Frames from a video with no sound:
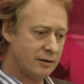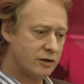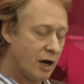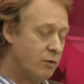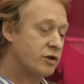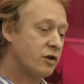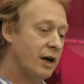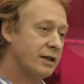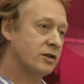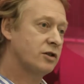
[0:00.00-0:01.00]
Don't
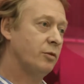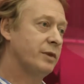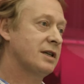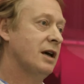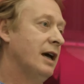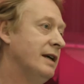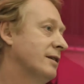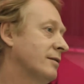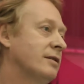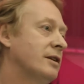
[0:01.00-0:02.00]
try to stop the tide.
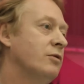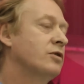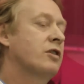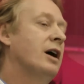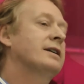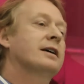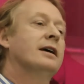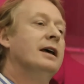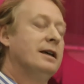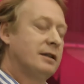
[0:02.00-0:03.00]
Don't try
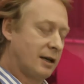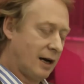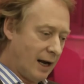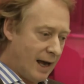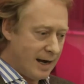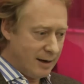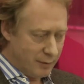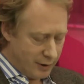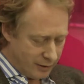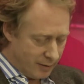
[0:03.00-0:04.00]
to
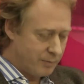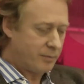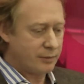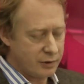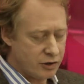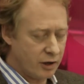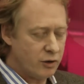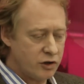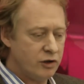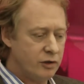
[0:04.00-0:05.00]
claim that the
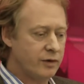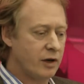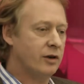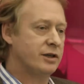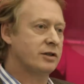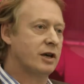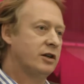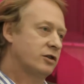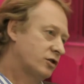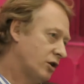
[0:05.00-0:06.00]
solution you've got is
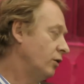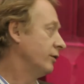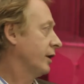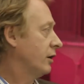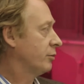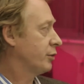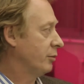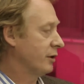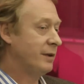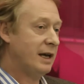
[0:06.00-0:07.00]
going to solve the whole
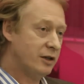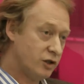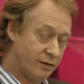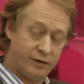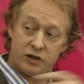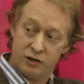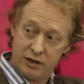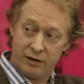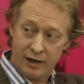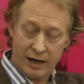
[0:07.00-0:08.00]
problem. The energy
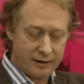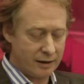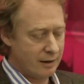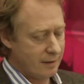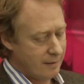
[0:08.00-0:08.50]
efficiency thing that